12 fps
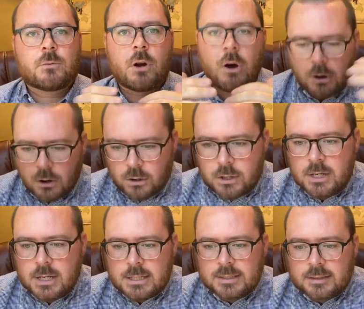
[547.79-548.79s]
We're all
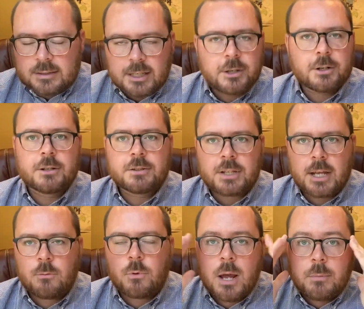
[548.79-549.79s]
sinners
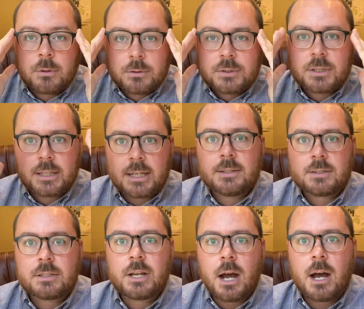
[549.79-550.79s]
and rebels
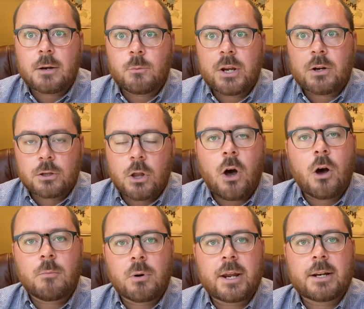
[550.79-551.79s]
against God. We are
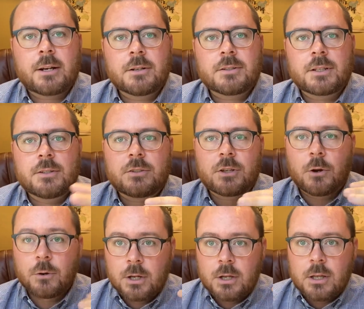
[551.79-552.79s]
lawbreakers. And
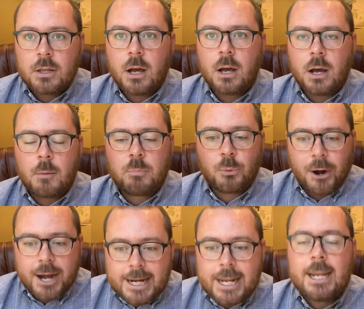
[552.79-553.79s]
so uh, a
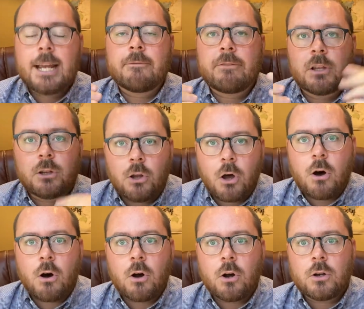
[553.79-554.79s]
breaking of the
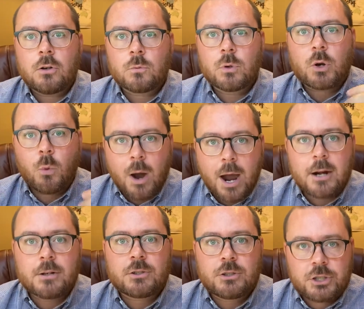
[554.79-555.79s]
law
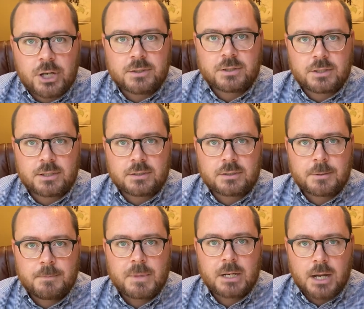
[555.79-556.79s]
requires justice.
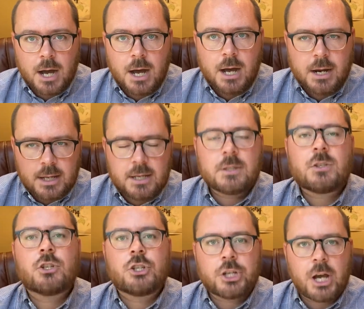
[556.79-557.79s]
God is
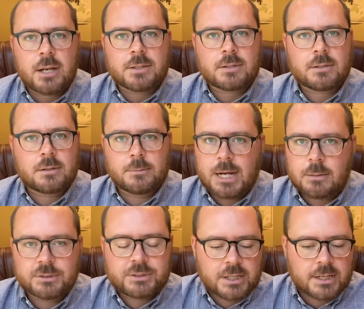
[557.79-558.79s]
just. The
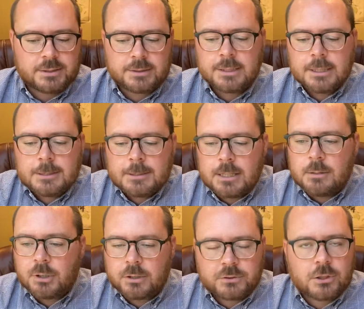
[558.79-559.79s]
Bible says in the
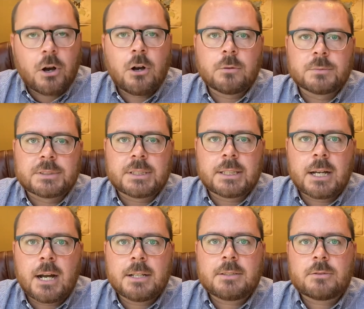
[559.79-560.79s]
book of Psalms that
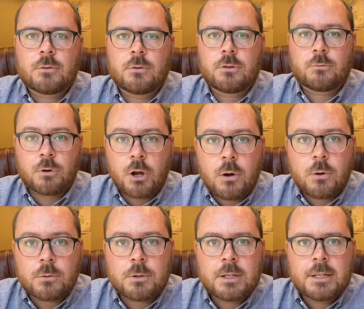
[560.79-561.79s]
God's
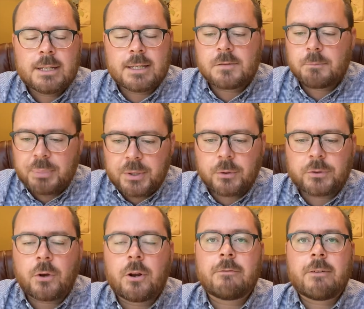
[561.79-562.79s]
throne is built
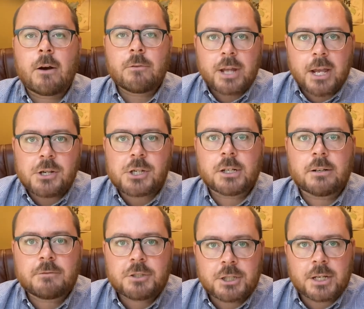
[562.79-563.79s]
on a foundation
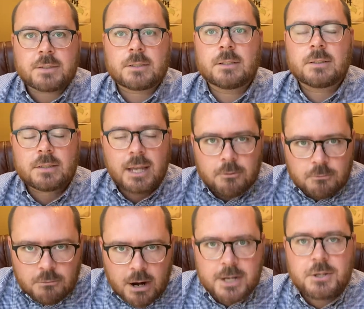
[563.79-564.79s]
of justice
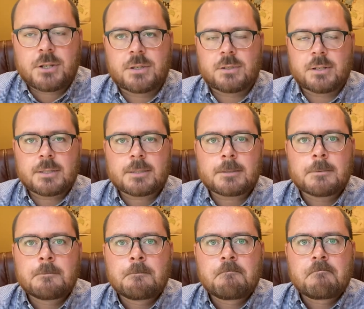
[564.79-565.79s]
and righteousness.
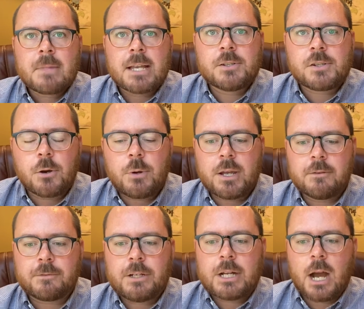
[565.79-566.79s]
And so
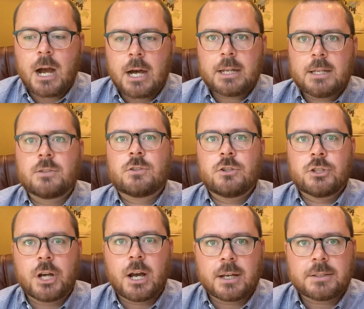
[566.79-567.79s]
if God is
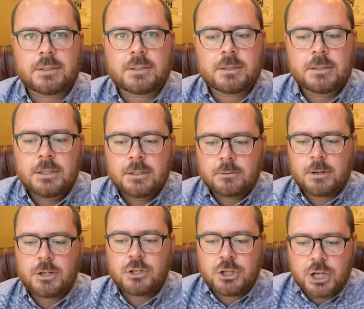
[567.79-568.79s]
just,
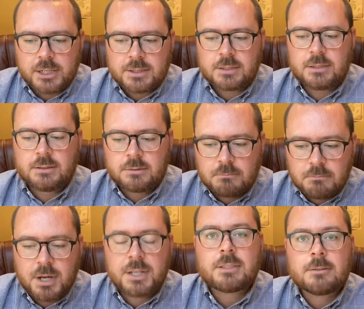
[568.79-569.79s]
right, justice
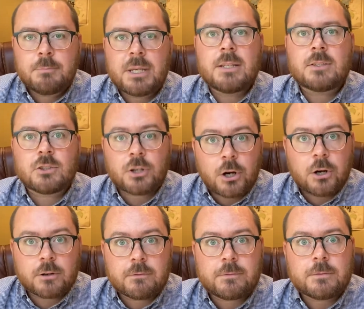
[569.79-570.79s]
must be
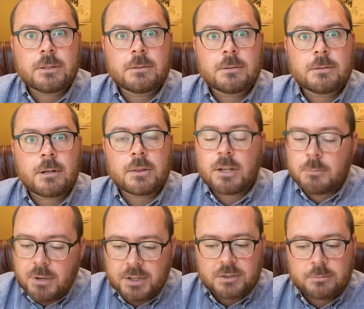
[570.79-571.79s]
served. Right? There
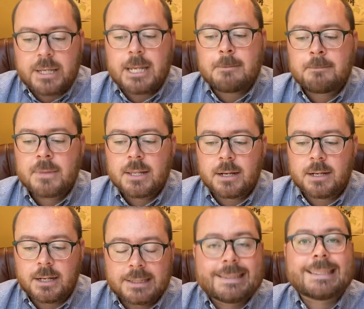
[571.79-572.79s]
must be a,
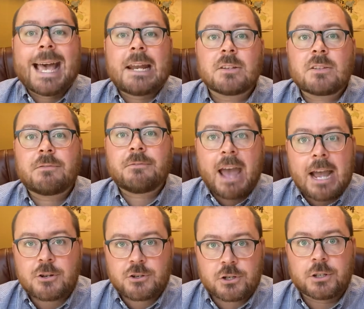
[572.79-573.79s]
a
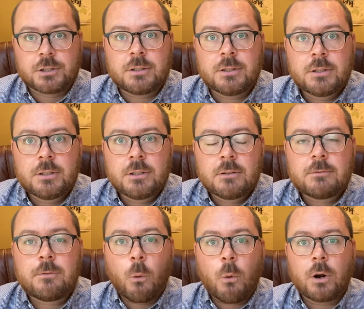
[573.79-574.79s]
satisfaction
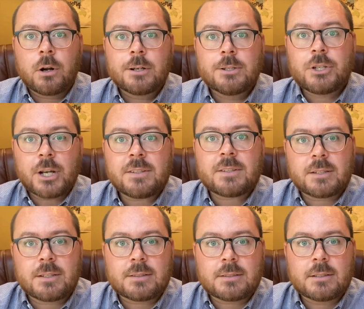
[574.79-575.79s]
for
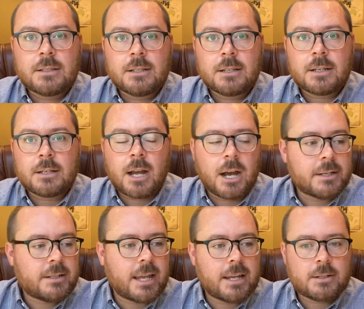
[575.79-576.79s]
justice. Uh,
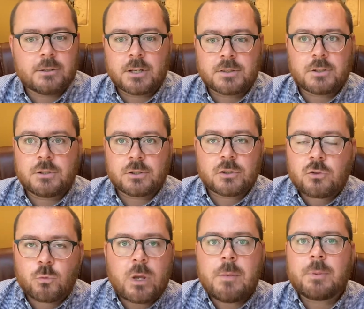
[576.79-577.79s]
God can't doesn't just
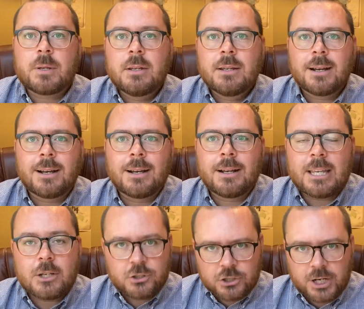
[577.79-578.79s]
sweep uh,
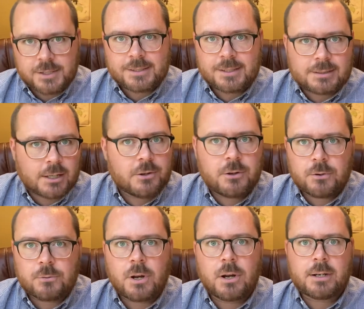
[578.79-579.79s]
injustice under the
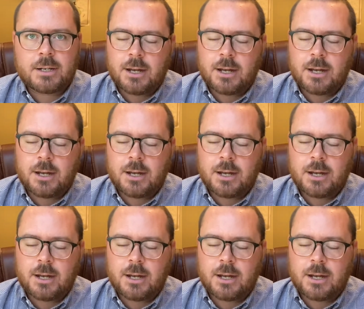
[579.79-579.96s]
rug.